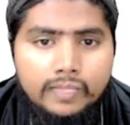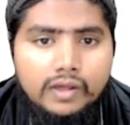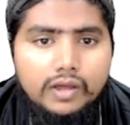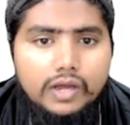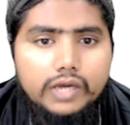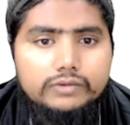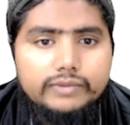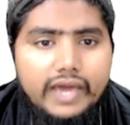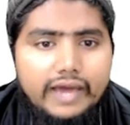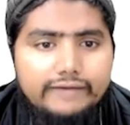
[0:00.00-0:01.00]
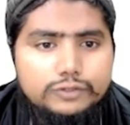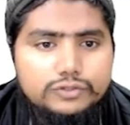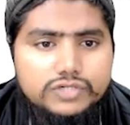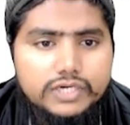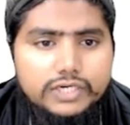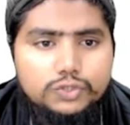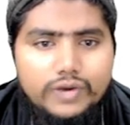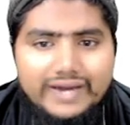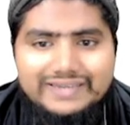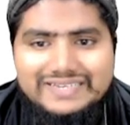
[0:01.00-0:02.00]
You may have to study
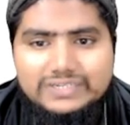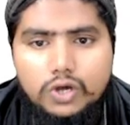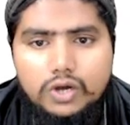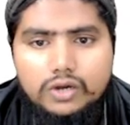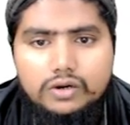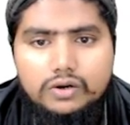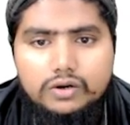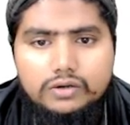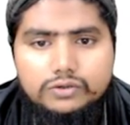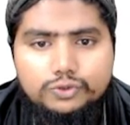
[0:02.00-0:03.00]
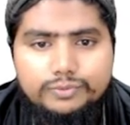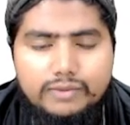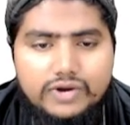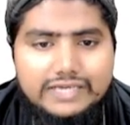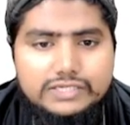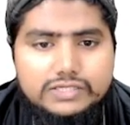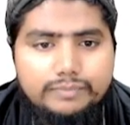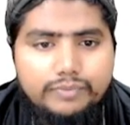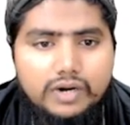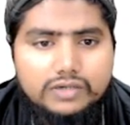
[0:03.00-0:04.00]
twice as long or to memorize the
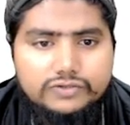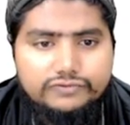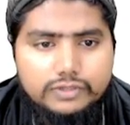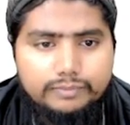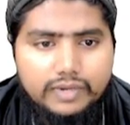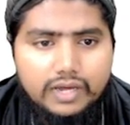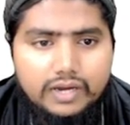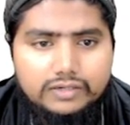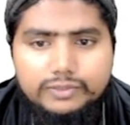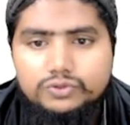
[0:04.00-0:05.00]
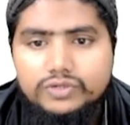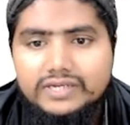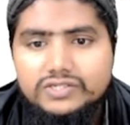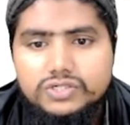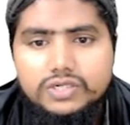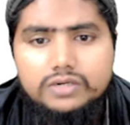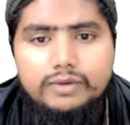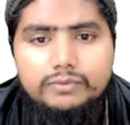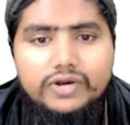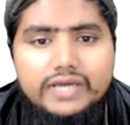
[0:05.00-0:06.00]
parts of the plant, but you can still
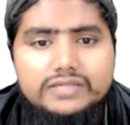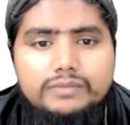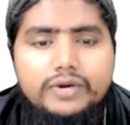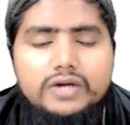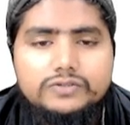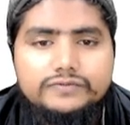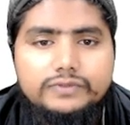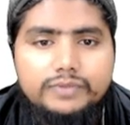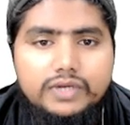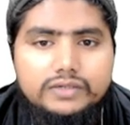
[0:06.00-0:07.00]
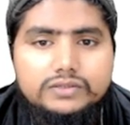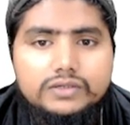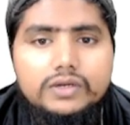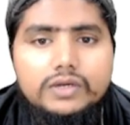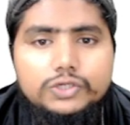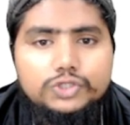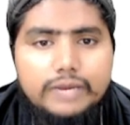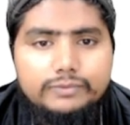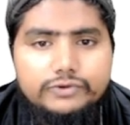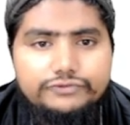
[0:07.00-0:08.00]
memorize the parts of the plant.
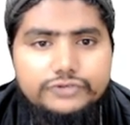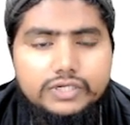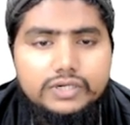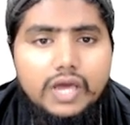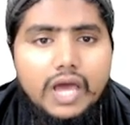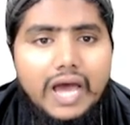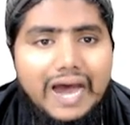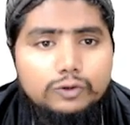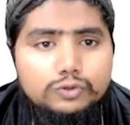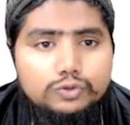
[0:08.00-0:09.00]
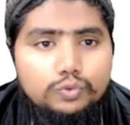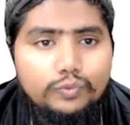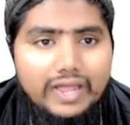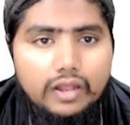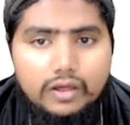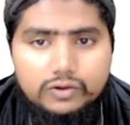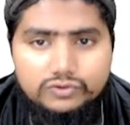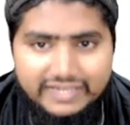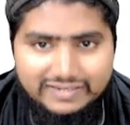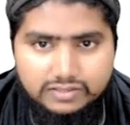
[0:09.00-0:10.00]
Chapter 15. How to do well on
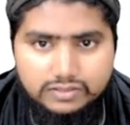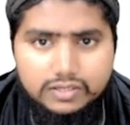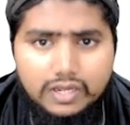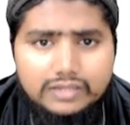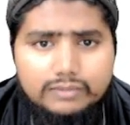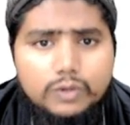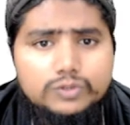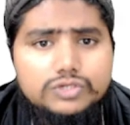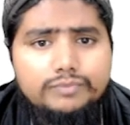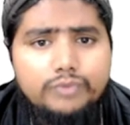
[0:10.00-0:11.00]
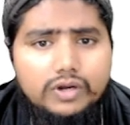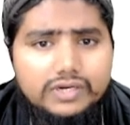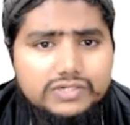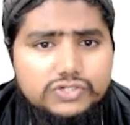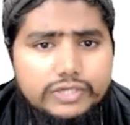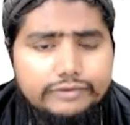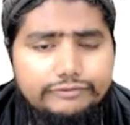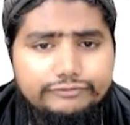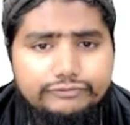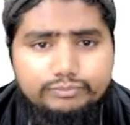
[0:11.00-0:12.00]
tests. The most important step
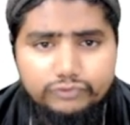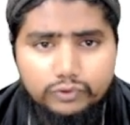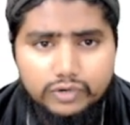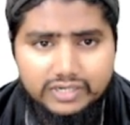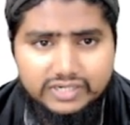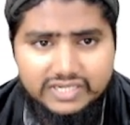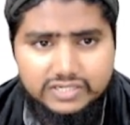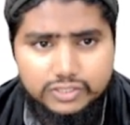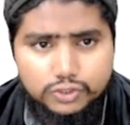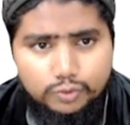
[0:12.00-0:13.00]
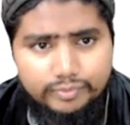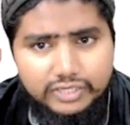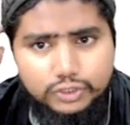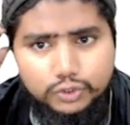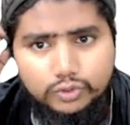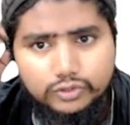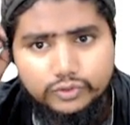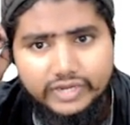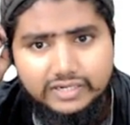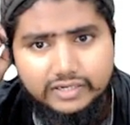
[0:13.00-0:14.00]
before a test is to make sure you
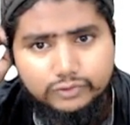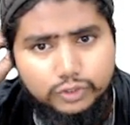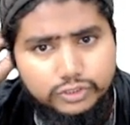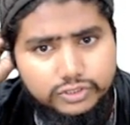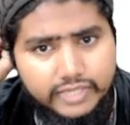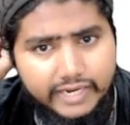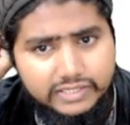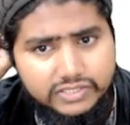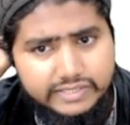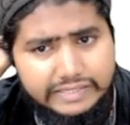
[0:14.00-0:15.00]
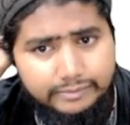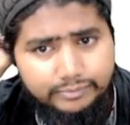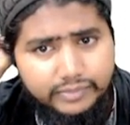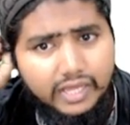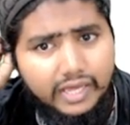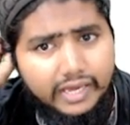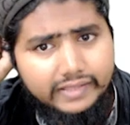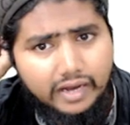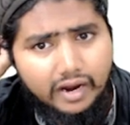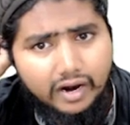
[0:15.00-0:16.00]
get a good night's sleep. In the
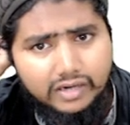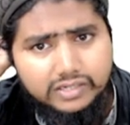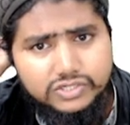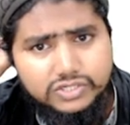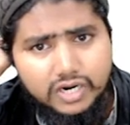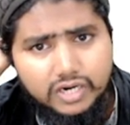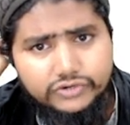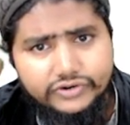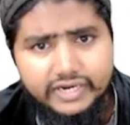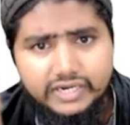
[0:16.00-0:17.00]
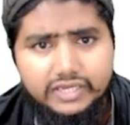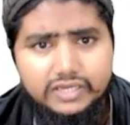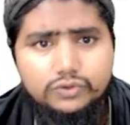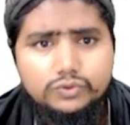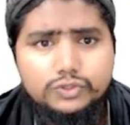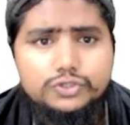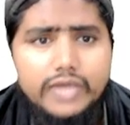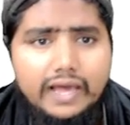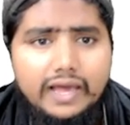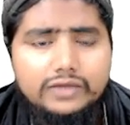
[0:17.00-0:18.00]
hard start technique, you should
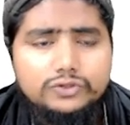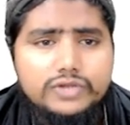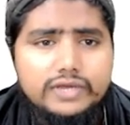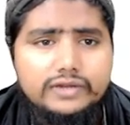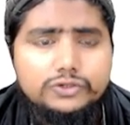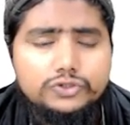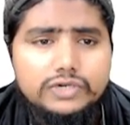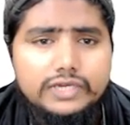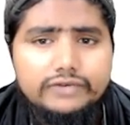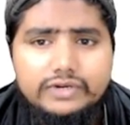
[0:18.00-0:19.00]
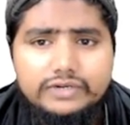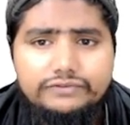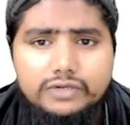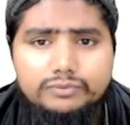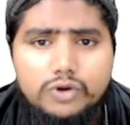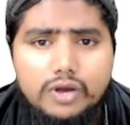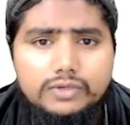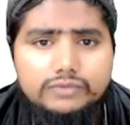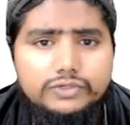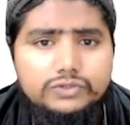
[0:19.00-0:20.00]
leave a difficult
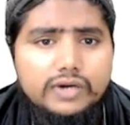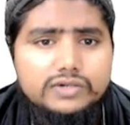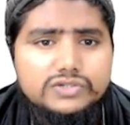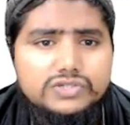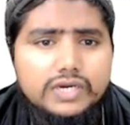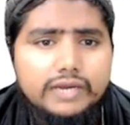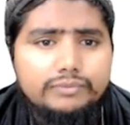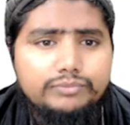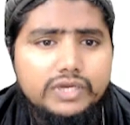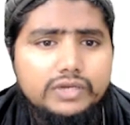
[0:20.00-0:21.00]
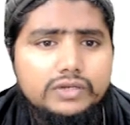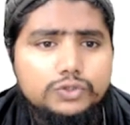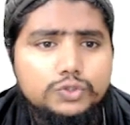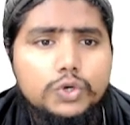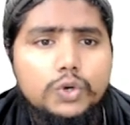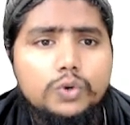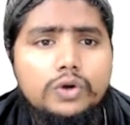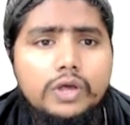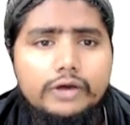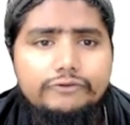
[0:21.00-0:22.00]
problem when you are stuck and begin to grow
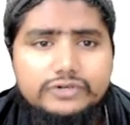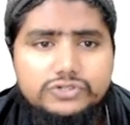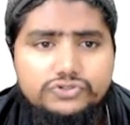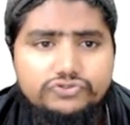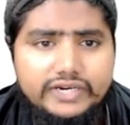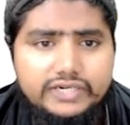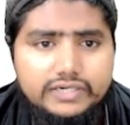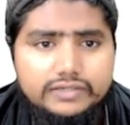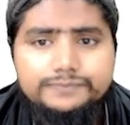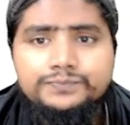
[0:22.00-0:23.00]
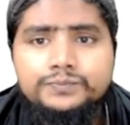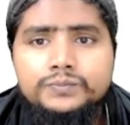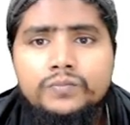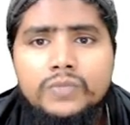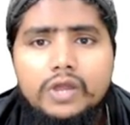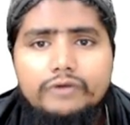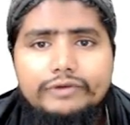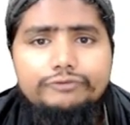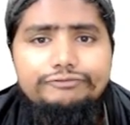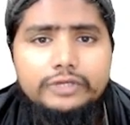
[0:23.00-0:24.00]
frustrated. When
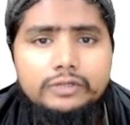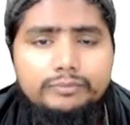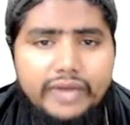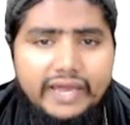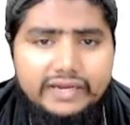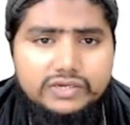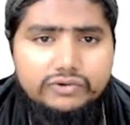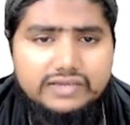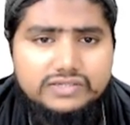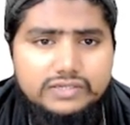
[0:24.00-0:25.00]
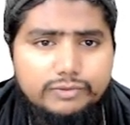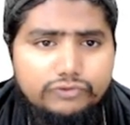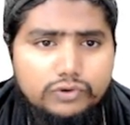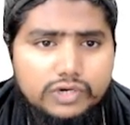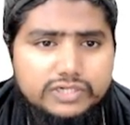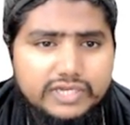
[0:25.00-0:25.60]
you feel panic rising before a test,